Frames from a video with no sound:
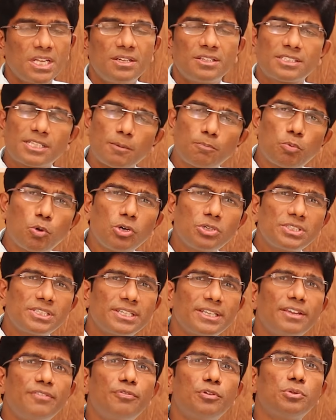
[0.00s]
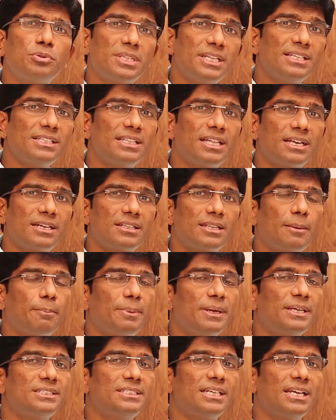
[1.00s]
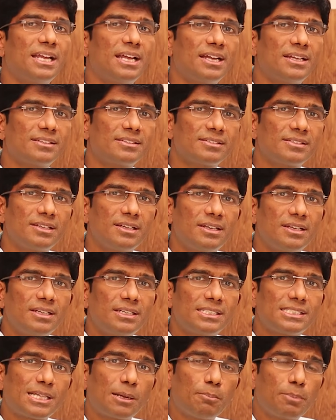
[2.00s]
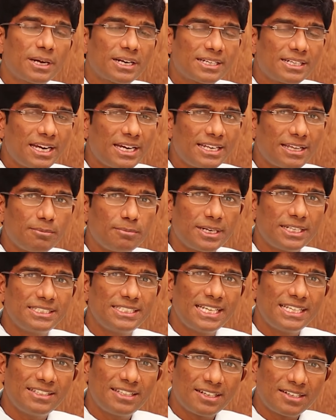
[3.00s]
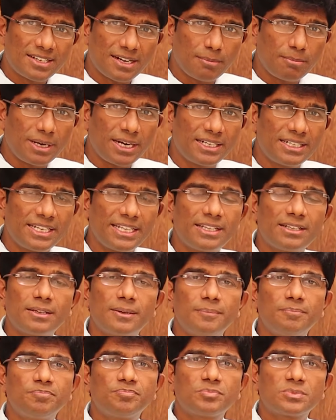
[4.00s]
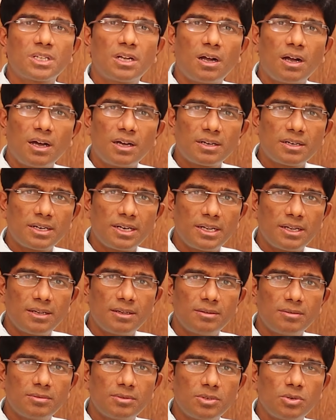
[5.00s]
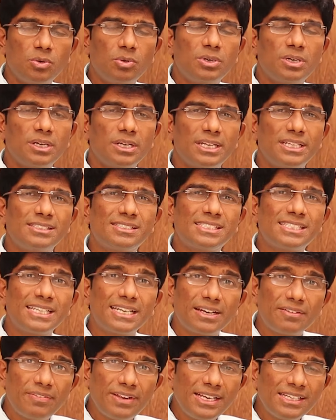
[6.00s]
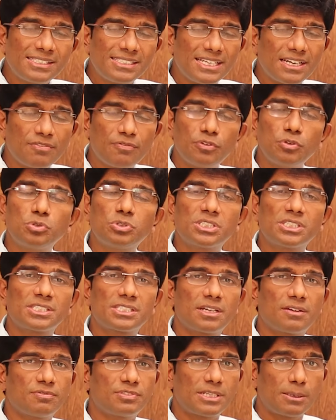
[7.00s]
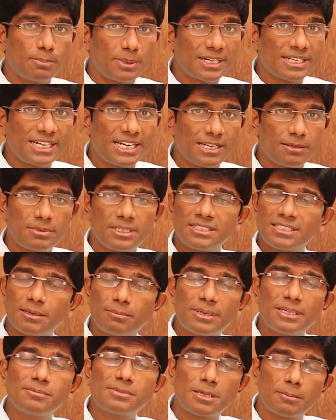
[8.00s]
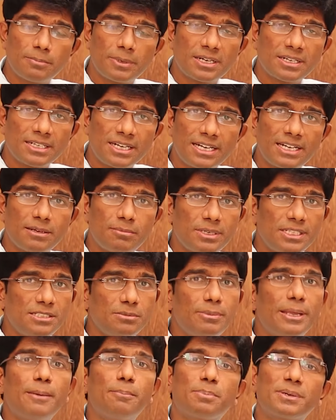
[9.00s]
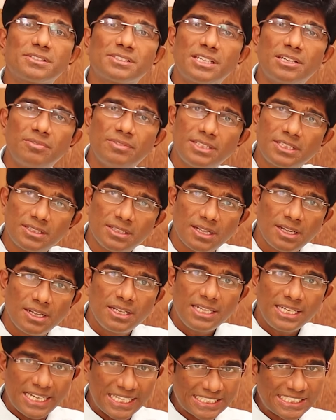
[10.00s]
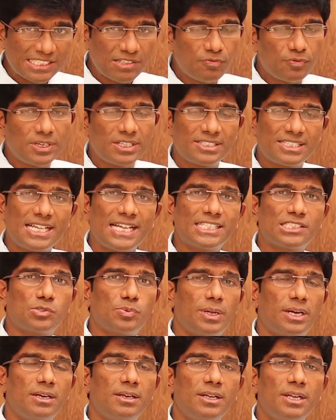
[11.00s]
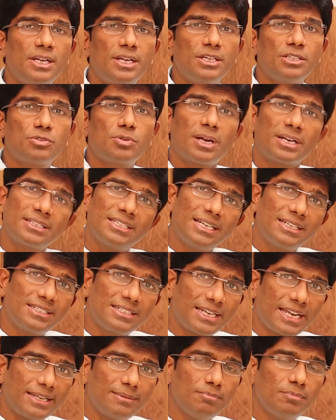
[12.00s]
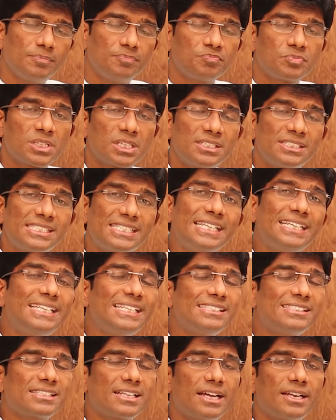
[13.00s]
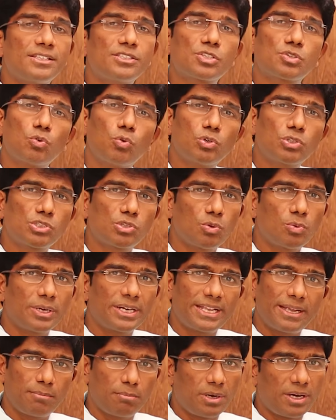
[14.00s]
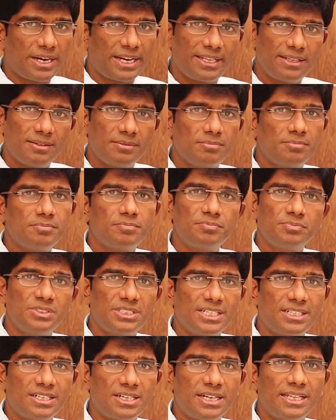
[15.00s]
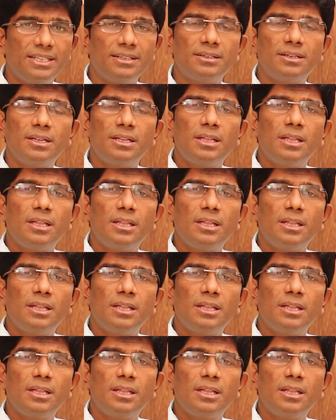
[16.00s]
Suppose if you think that the patient has subarachnoid hemorrhage, either traumatic or history reveals that features of subarachnoid hemorrhage. Sometimes subarachnoid hemorrhage may present with neck stiffness as well. So at that time, CT scan scores over MRI generally.